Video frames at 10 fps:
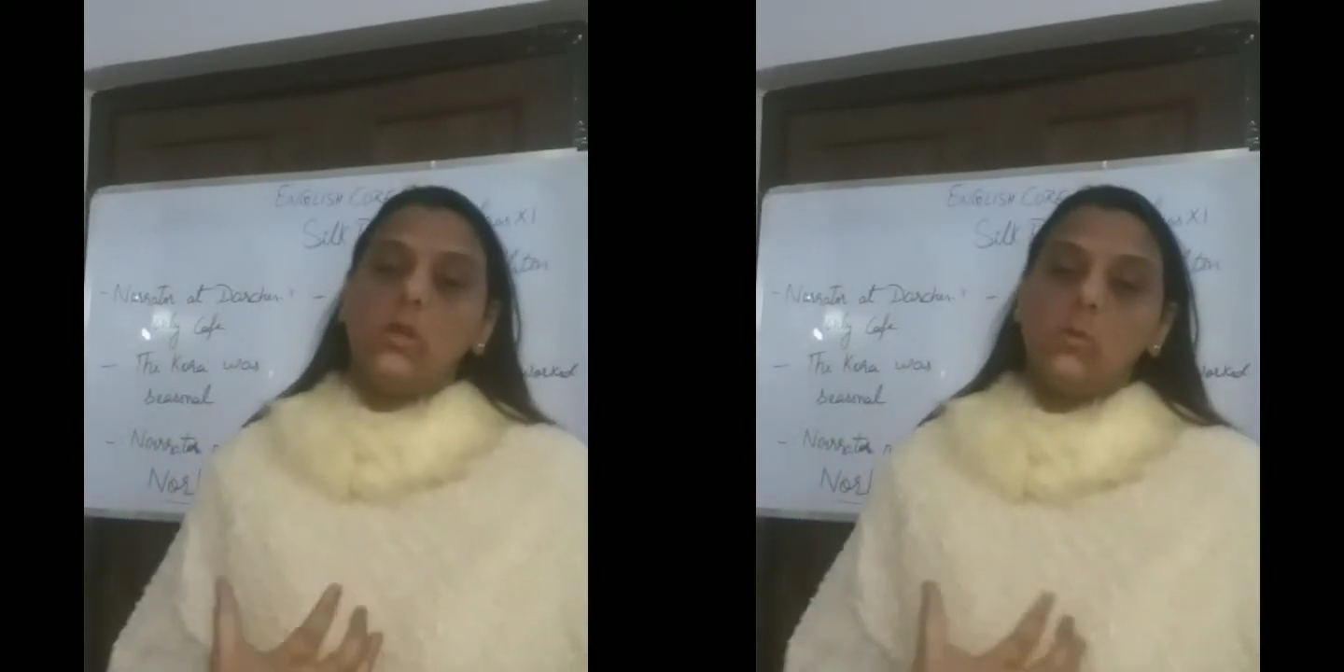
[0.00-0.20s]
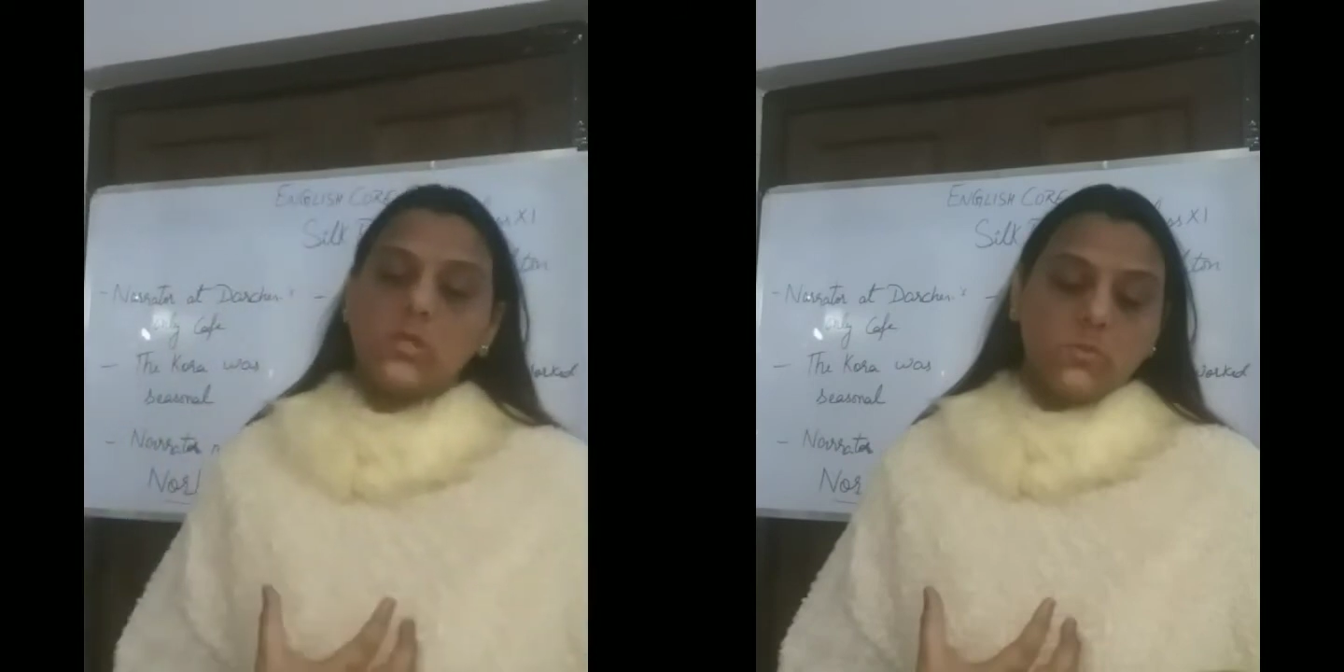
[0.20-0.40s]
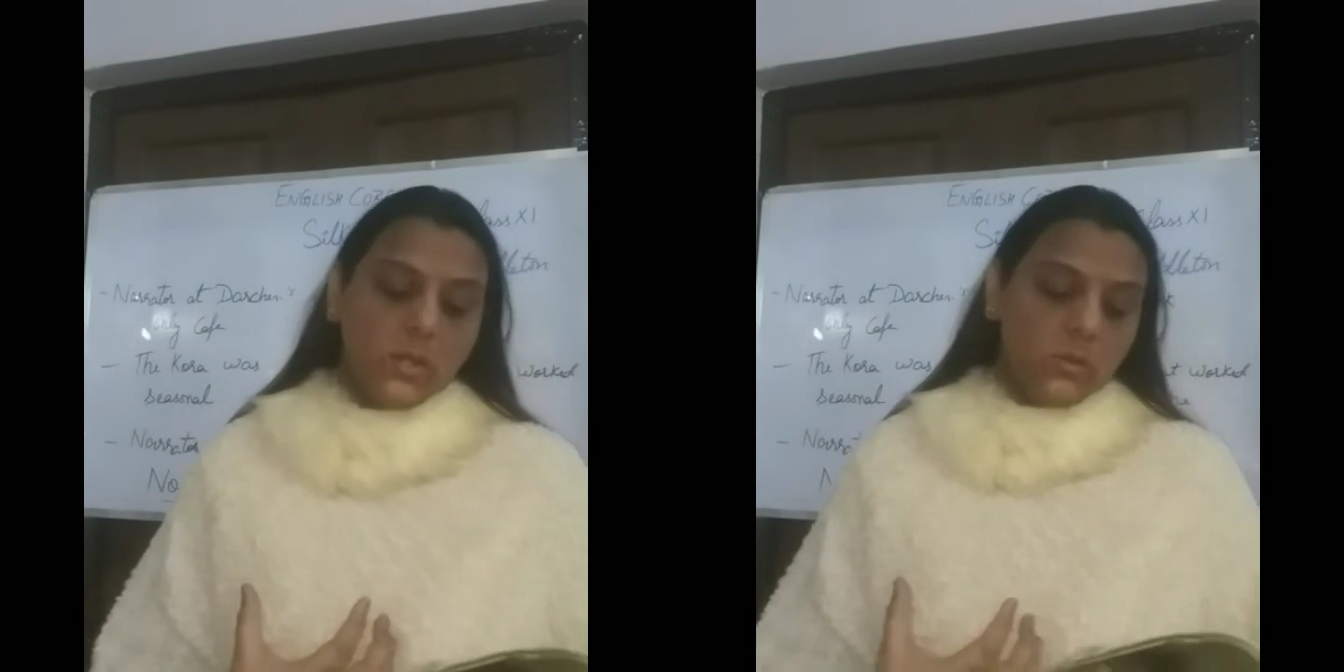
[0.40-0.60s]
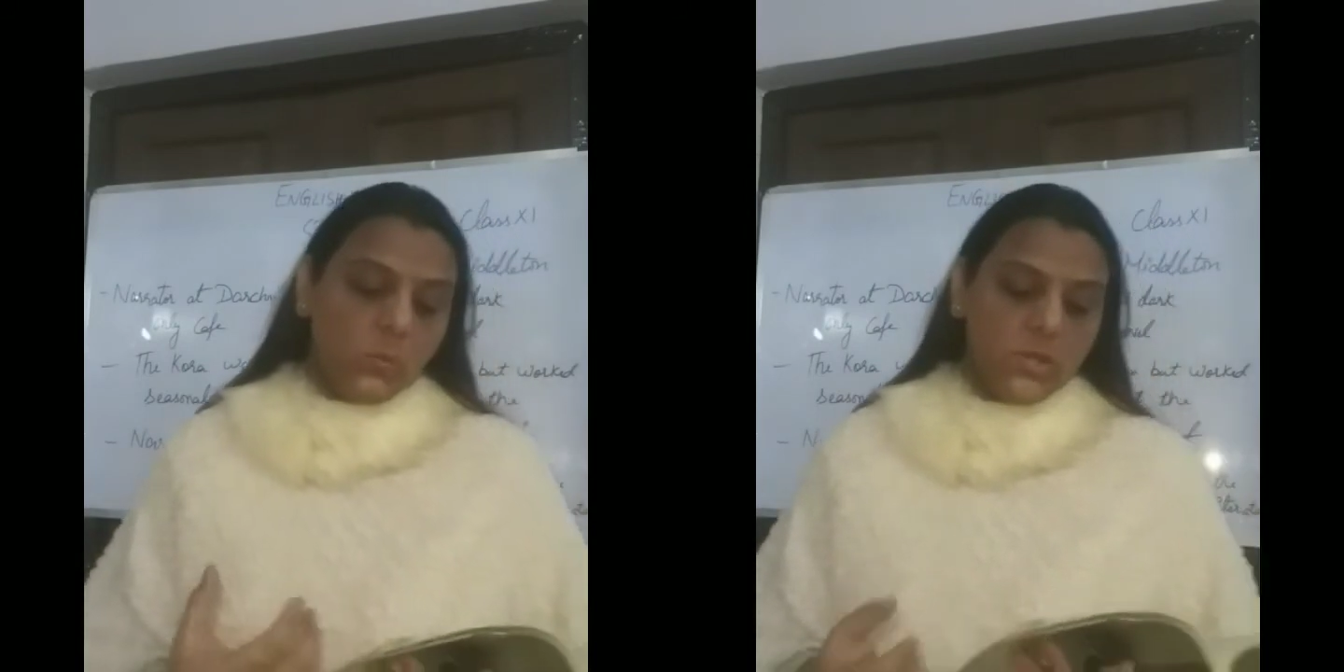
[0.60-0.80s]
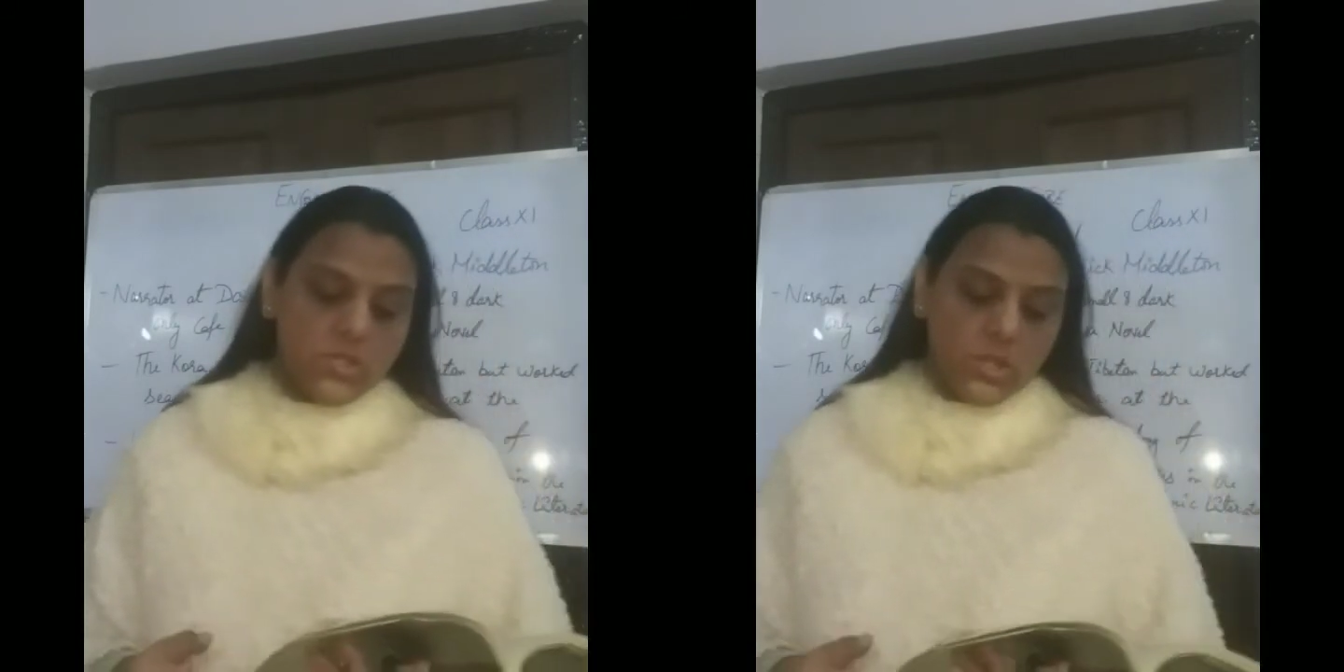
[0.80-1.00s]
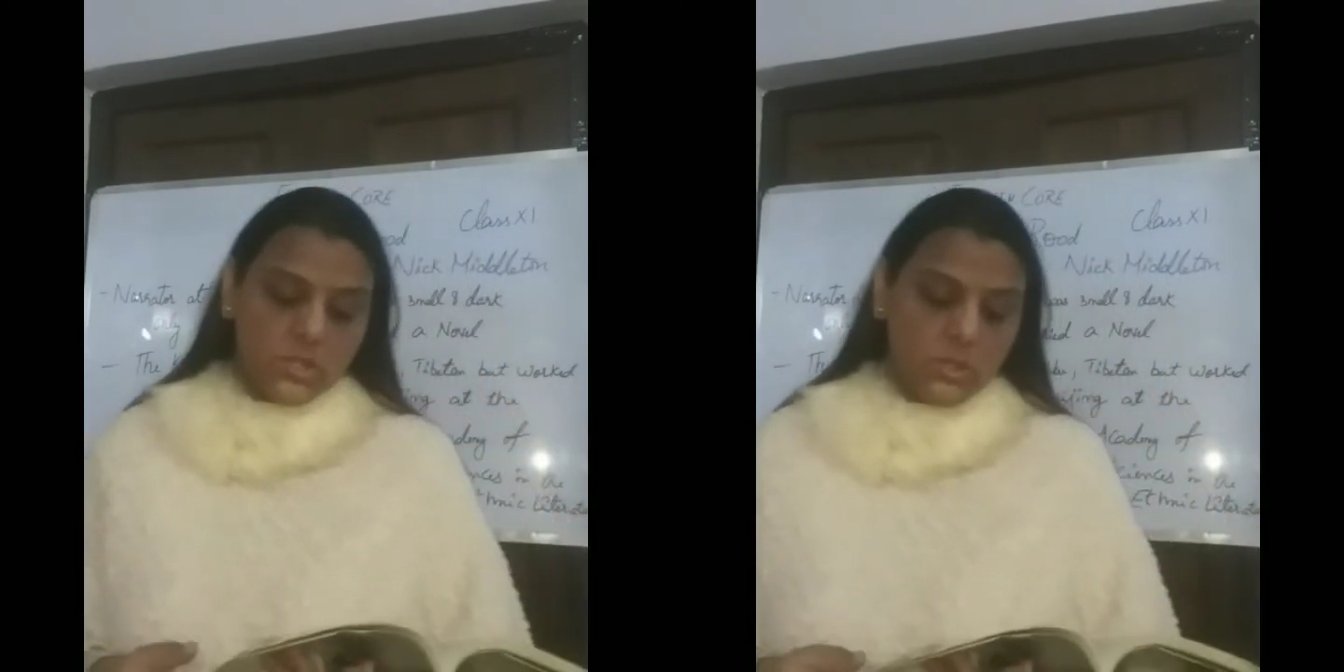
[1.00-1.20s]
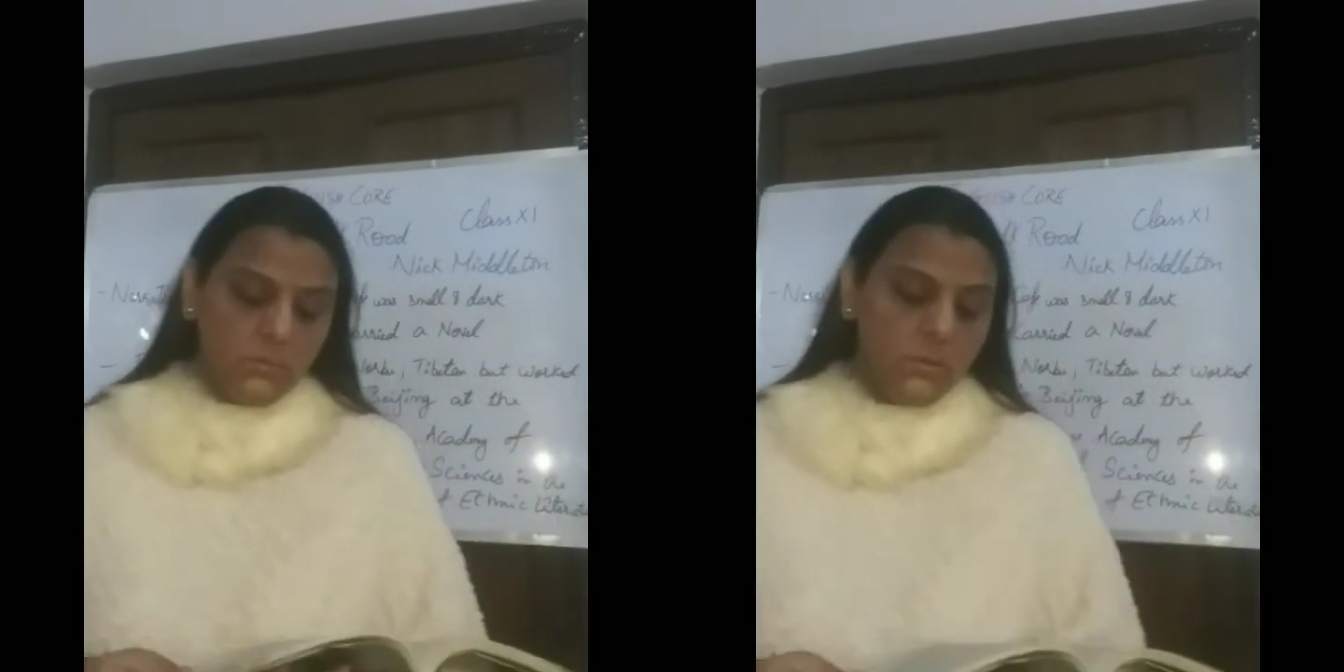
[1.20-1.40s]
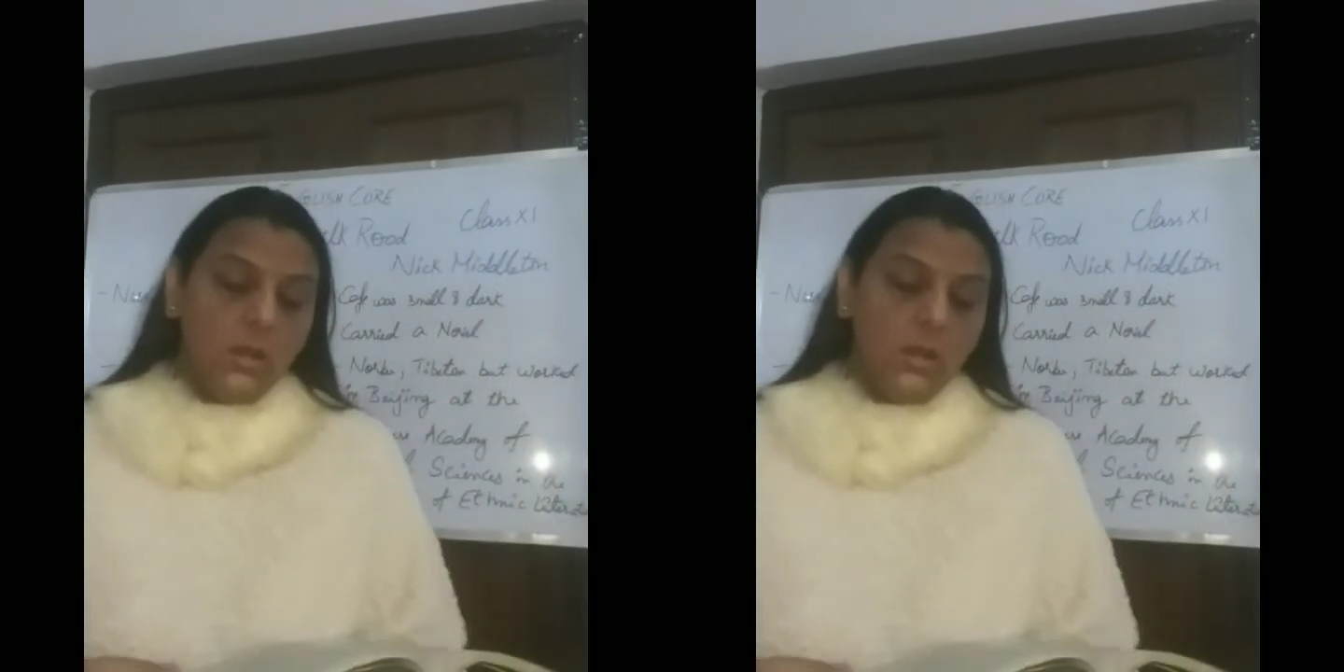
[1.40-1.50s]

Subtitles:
he was wearing the wind cheater,